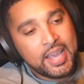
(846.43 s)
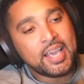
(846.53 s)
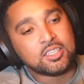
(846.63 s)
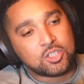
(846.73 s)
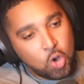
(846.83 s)

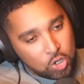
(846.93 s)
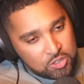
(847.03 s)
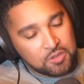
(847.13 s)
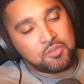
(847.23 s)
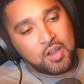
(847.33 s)
He's got
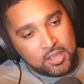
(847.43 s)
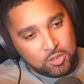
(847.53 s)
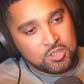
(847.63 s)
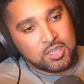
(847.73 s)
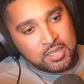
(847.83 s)
to fight
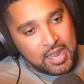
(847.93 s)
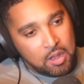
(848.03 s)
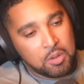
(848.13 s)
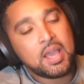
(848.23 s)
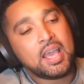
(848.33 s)
Usyk
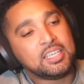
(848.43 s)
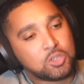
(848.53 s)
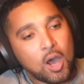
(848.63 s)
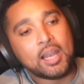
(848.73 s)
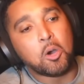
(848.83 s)
now. He's
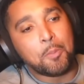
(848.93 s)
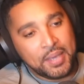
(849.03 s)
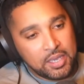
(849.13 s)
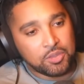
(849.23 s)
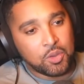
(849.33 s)
got a little
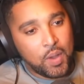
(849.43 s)
P on the way.